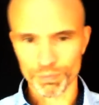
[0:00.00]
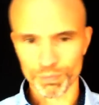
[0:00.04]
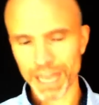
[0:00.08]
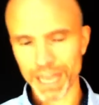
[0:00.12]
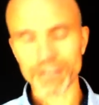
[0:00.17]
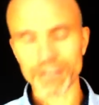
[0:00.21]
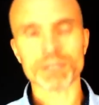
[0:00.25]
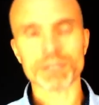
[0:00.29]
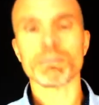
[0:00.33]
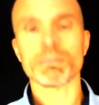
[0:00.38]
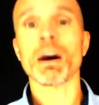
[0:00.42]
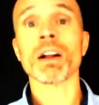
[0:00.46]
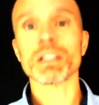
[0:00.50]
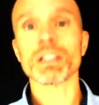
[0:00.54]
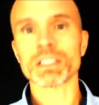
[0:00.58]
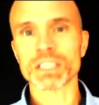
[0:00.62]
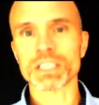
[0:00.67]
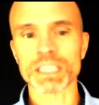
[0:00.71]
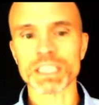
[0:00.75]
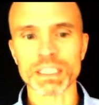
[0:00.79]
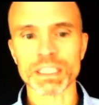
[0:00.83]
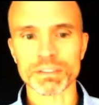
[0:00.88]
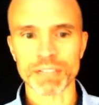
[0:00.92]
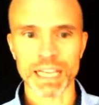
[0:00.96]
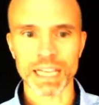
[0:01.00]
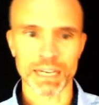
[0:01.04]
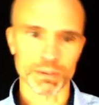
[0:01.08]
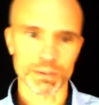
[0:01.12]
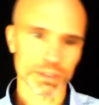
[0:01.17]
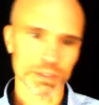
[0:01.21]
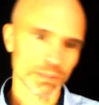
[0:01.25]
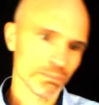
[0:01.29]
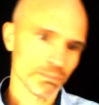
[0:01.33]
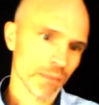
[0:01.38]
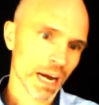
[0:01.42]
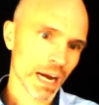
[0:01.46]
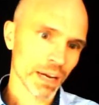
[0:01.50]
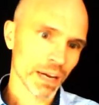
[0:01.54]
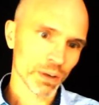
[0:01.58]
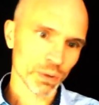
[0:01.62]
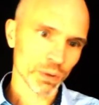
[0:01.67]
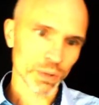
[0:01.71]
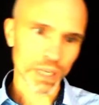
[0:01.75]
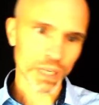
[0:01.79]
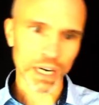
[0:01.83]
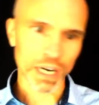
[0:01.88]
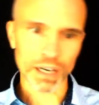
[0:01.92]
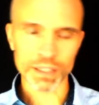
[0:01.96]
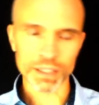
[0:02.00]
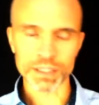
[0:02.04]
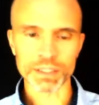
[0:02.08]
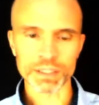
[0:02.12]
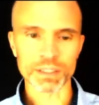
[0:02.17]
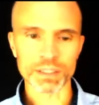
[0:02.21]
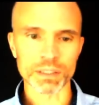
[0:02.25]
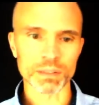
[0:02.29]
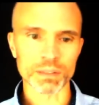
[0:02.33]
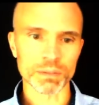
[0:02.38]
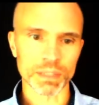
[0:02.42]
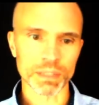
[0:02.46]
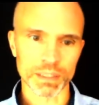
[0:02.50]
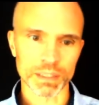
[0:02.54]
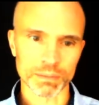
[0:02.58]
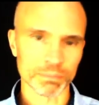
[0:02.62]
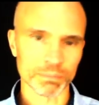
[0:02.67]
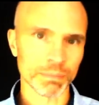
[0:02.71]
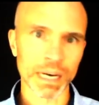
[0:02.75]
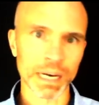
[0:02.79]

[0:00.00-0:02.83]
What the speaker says: etymology of language. Myocardial,